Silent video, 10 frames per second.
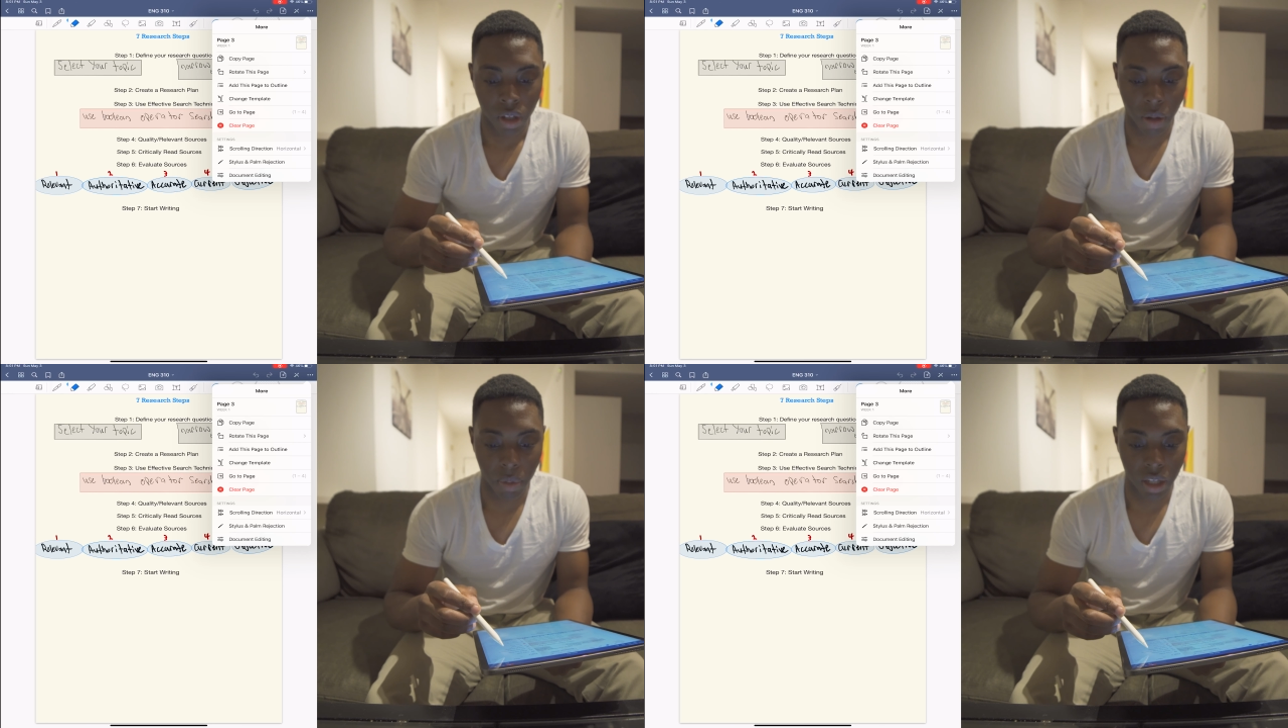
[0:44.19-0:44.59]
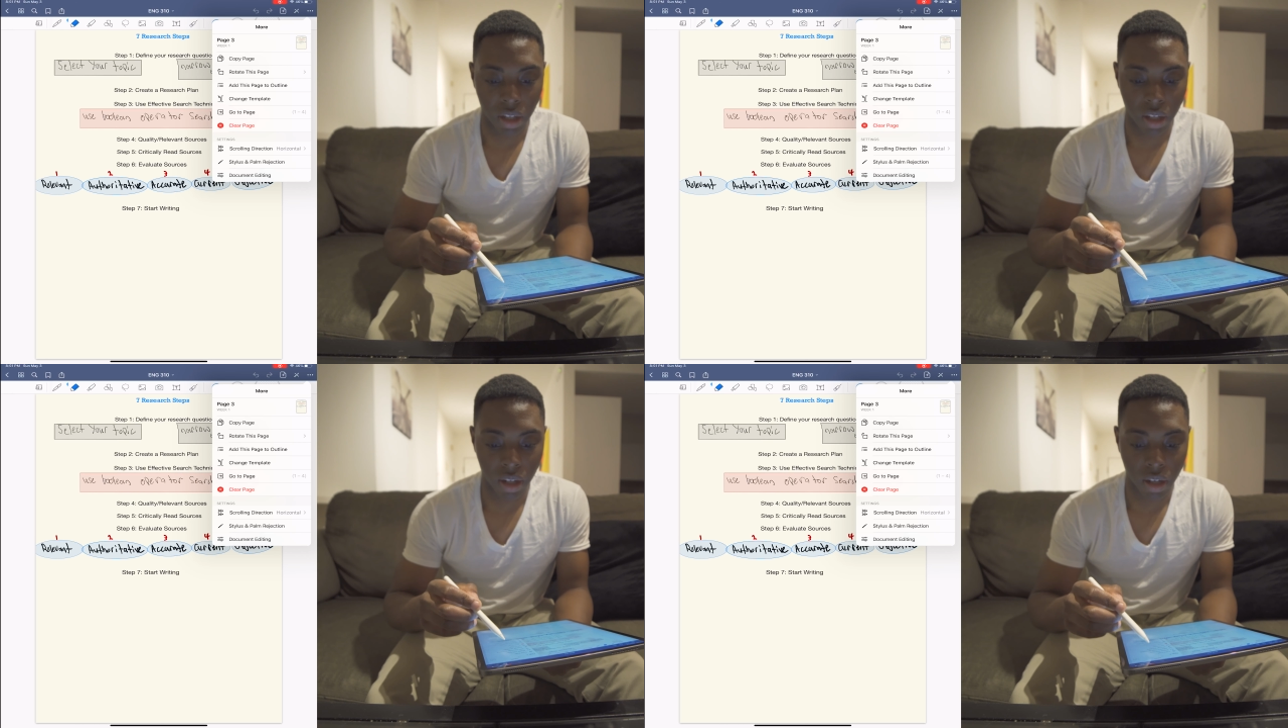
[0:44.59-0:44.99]
I'm gonna
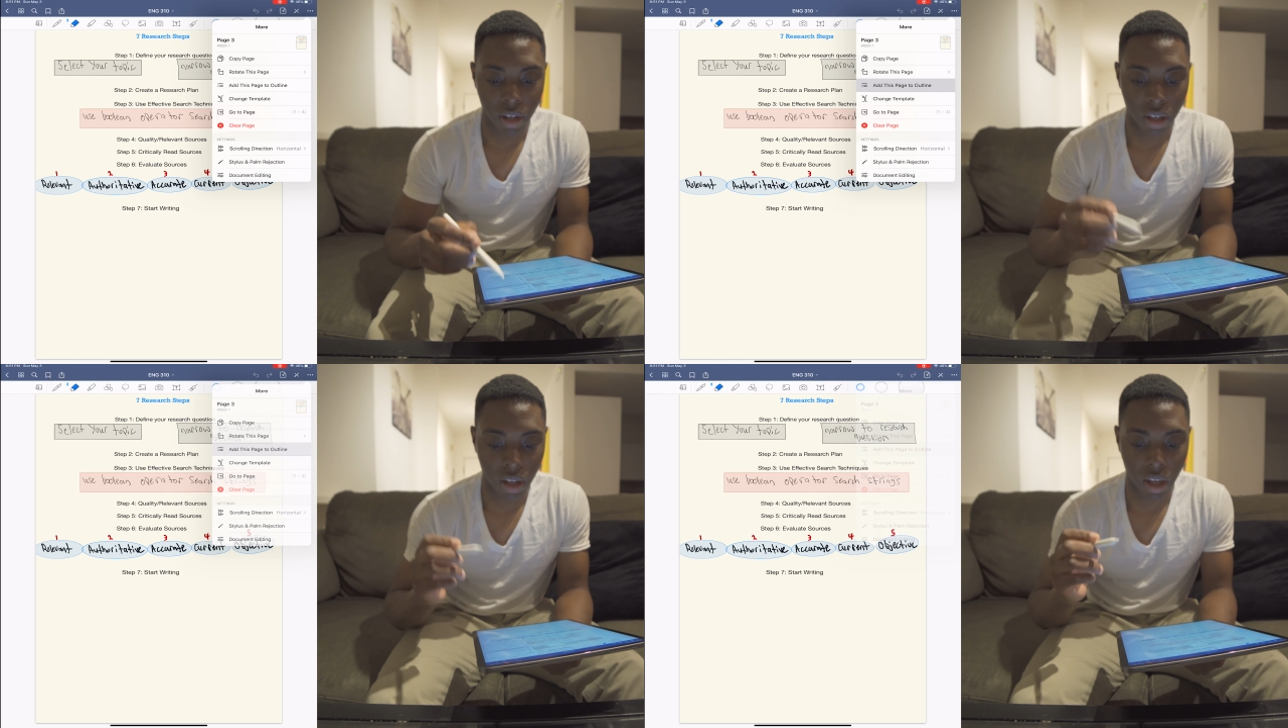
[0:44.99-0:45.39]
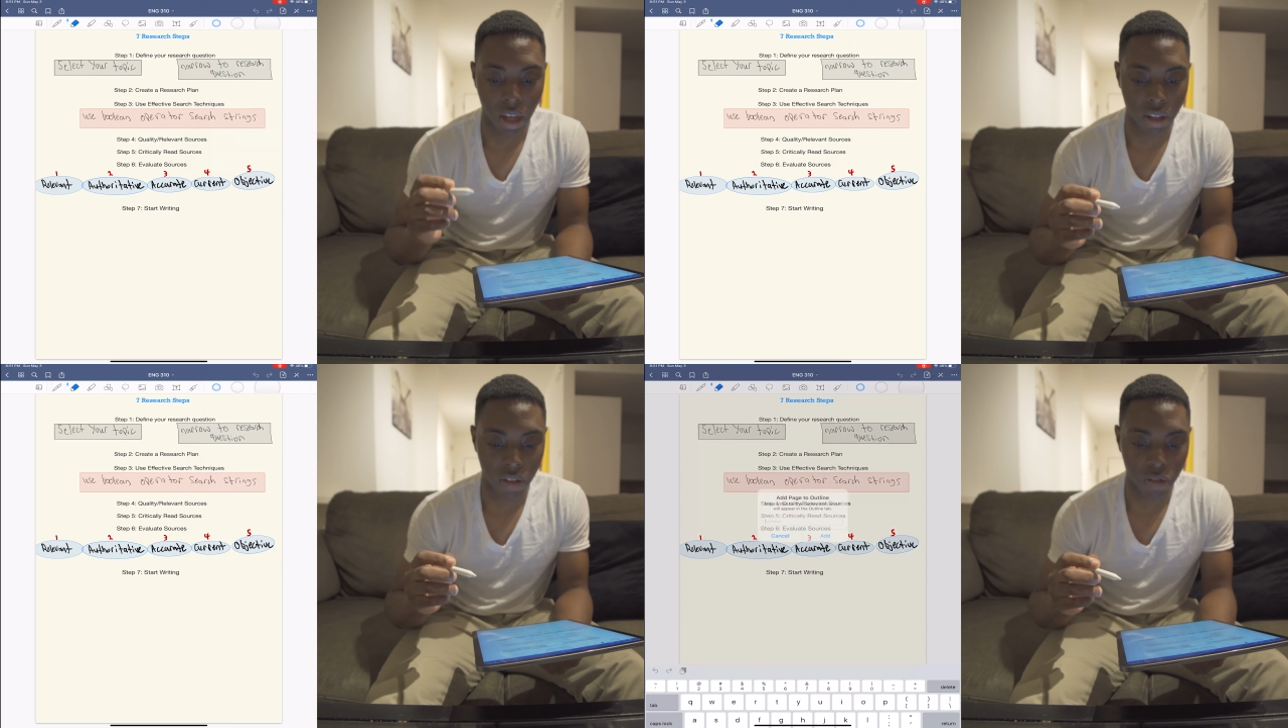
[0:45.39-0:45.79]
hit
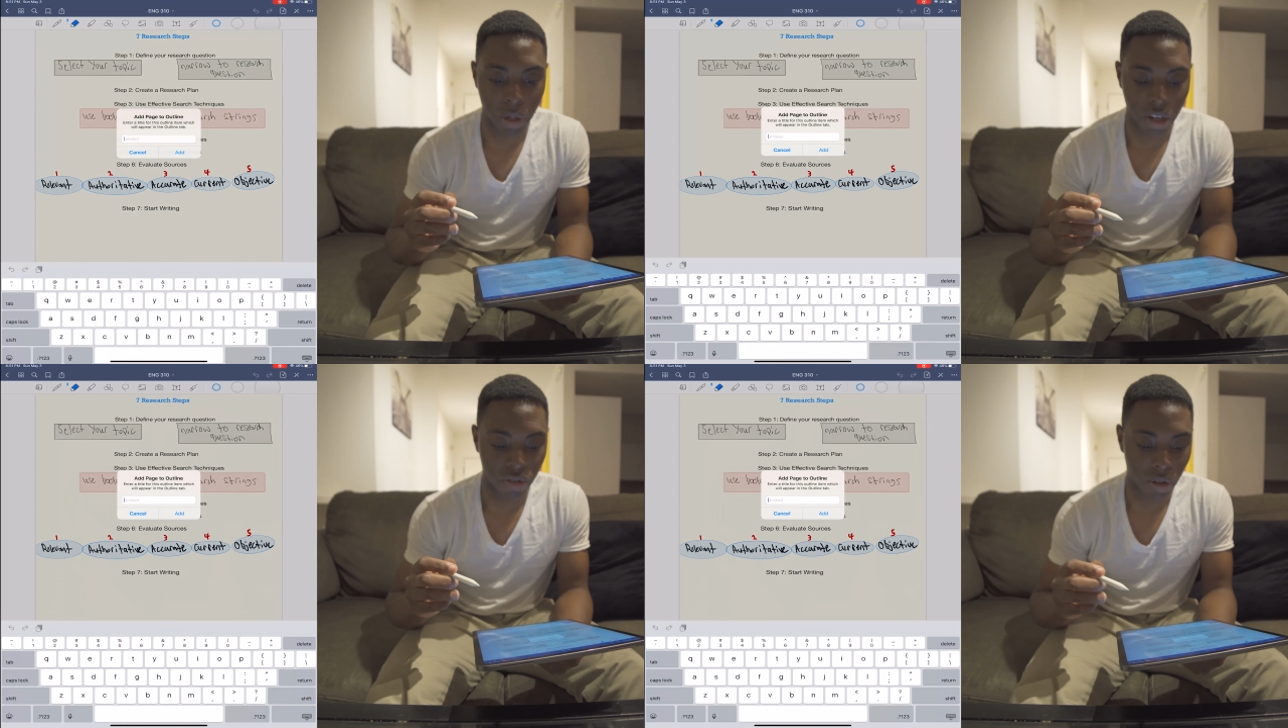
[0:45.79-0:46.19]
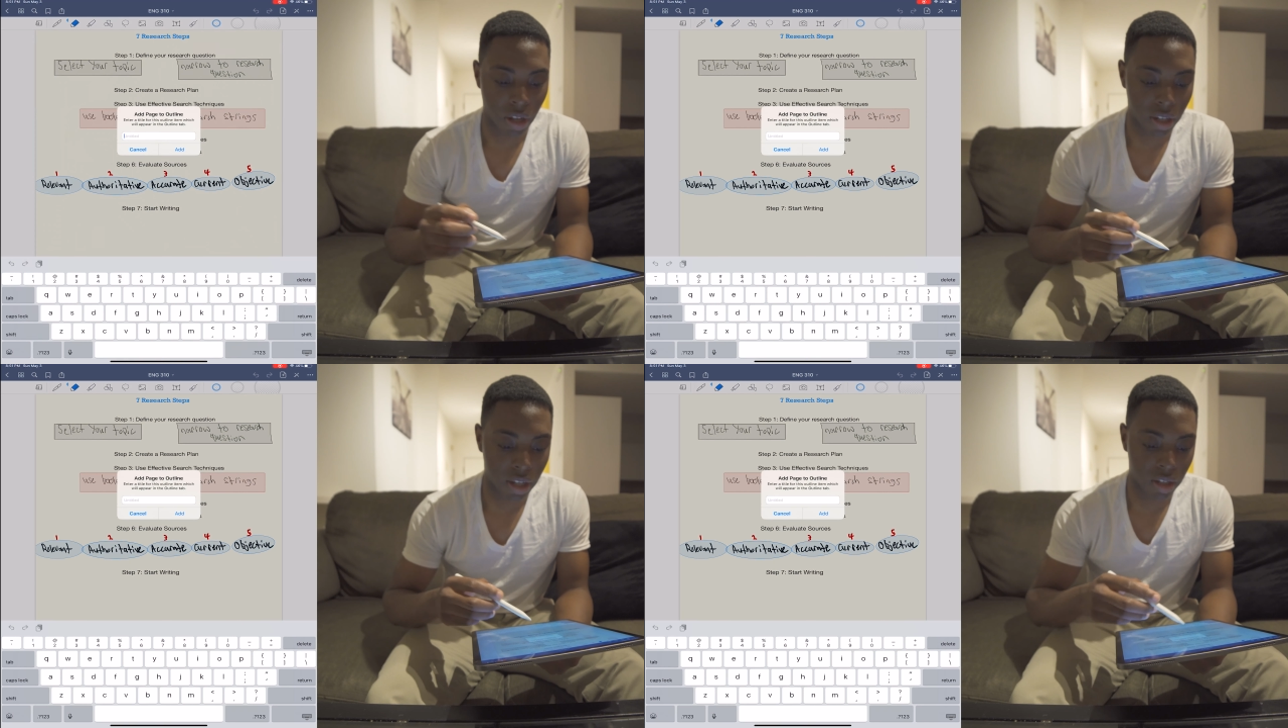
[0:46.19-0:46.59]
add this page to
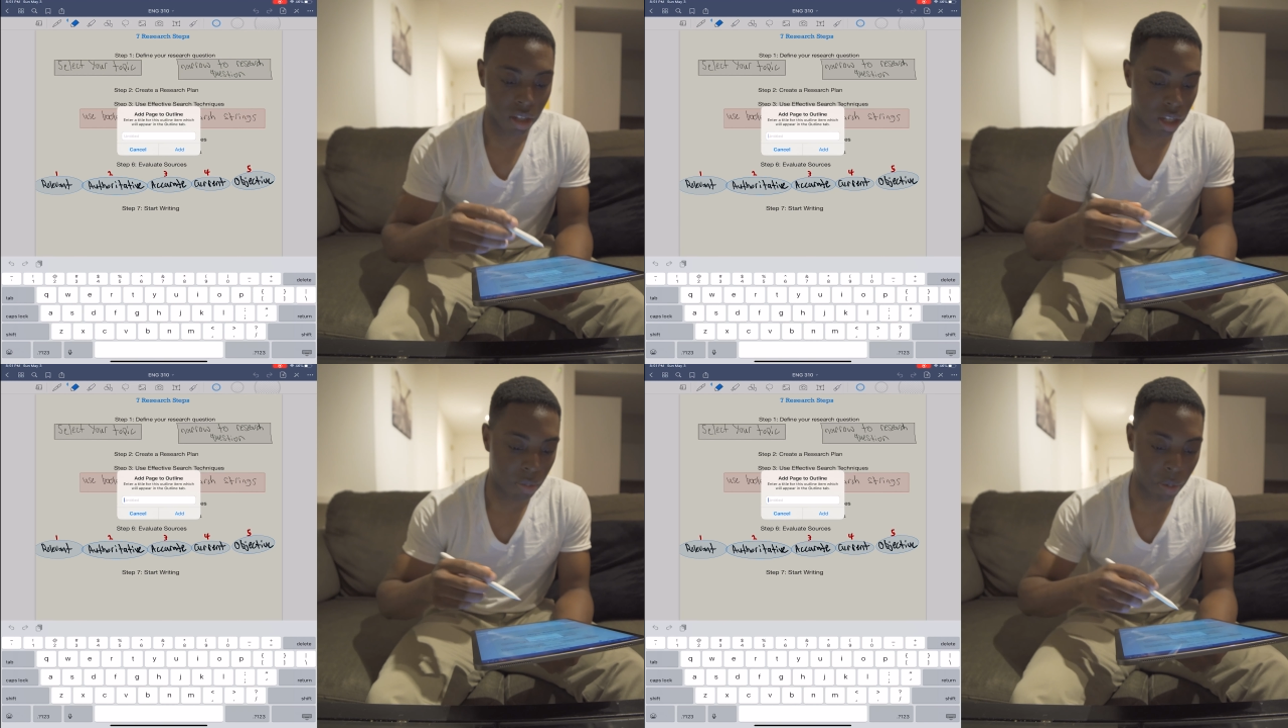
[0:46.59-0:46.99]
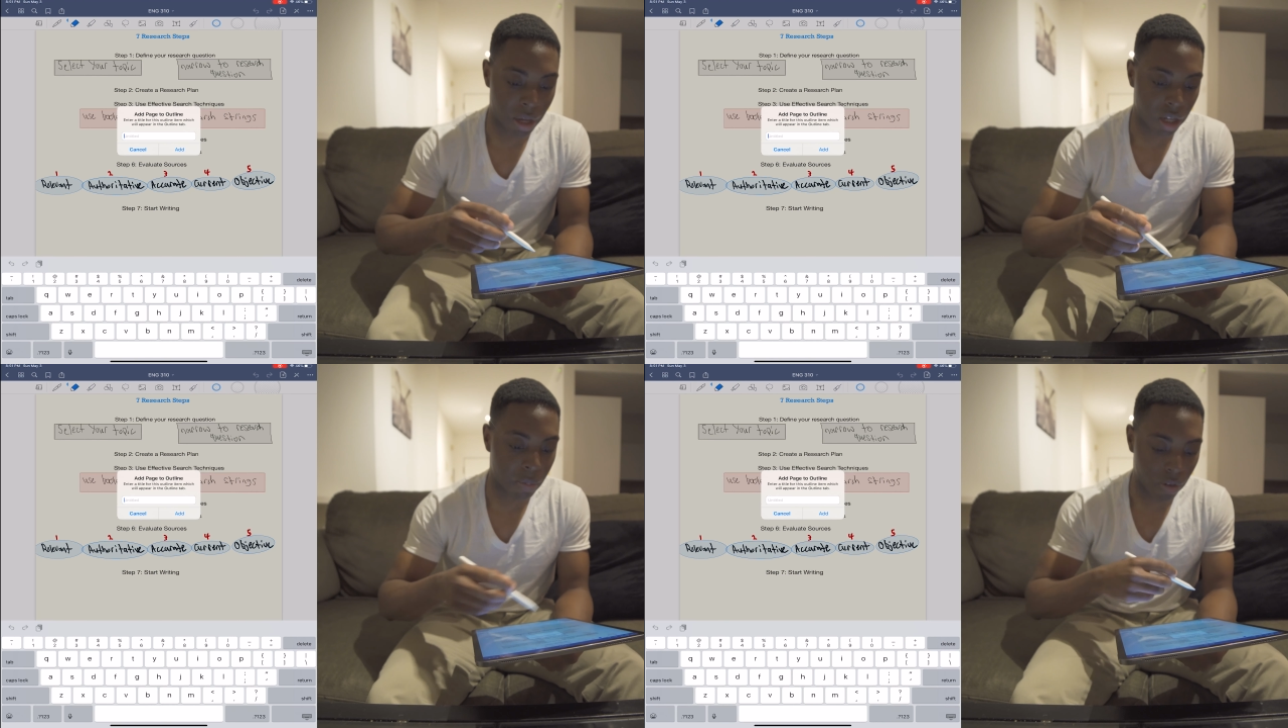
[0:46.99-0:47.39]
outline, and I'm gonna
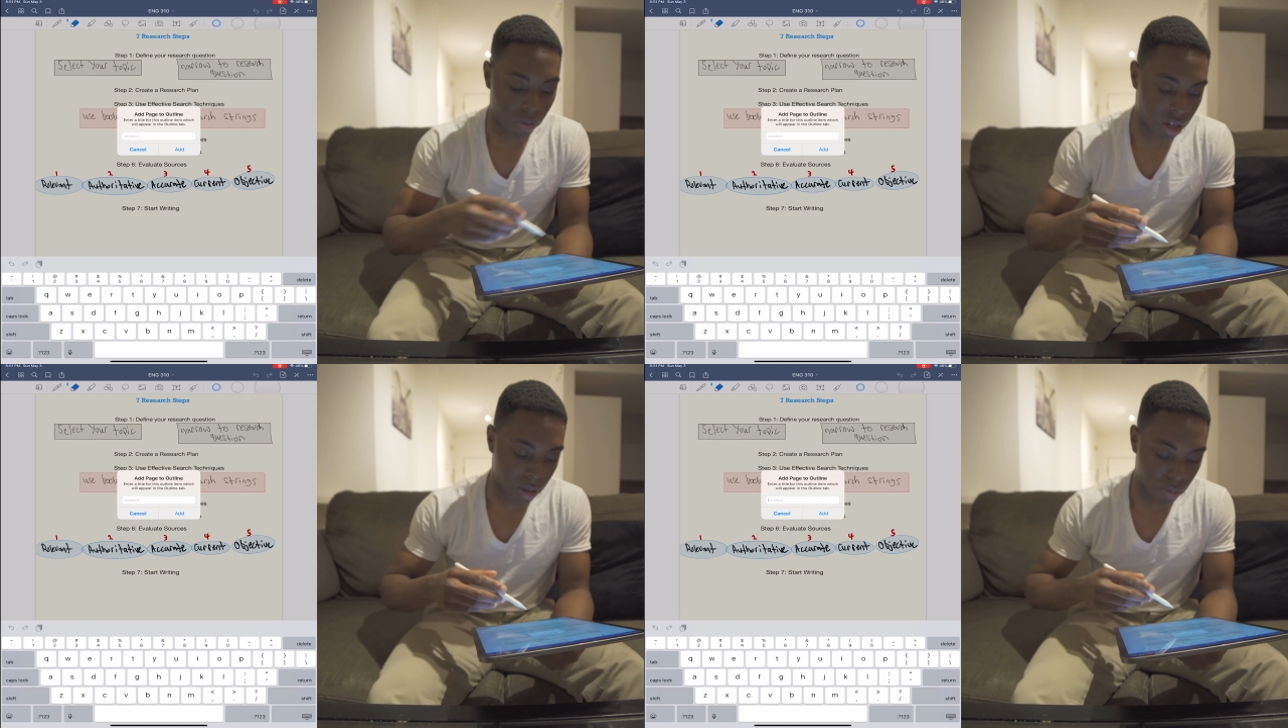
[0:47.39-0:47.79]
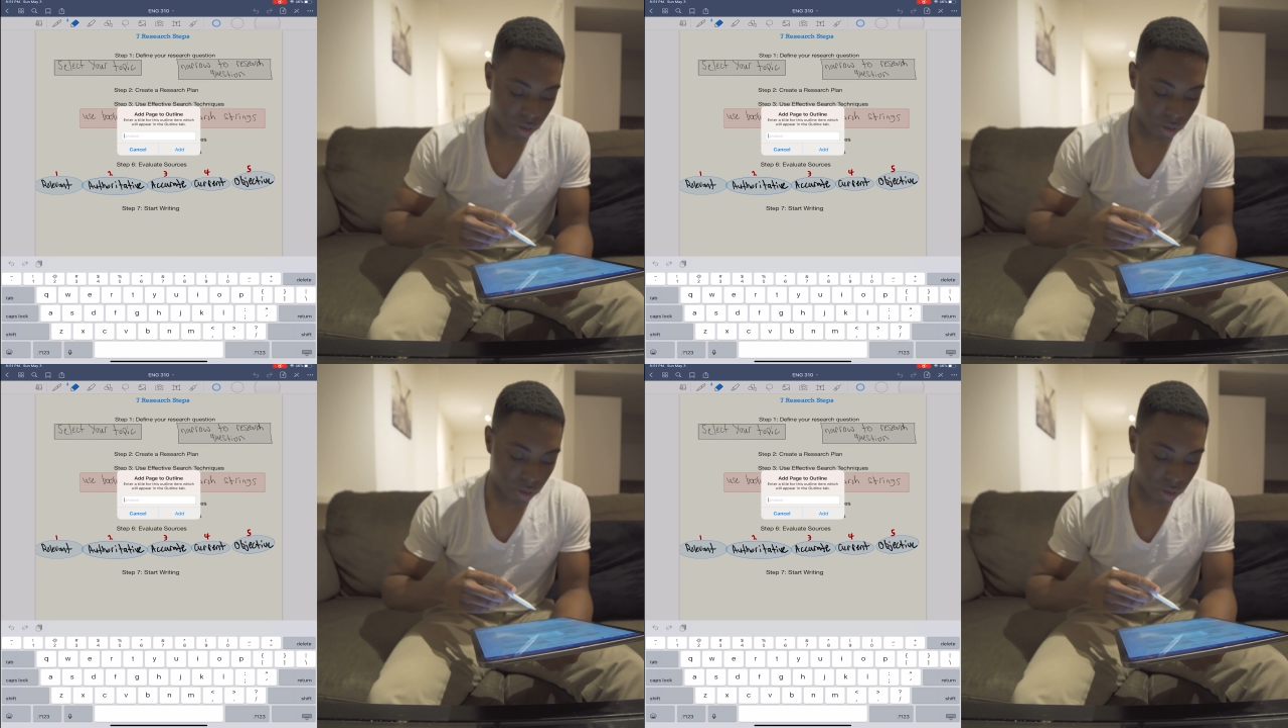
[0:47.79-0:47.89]
make up a random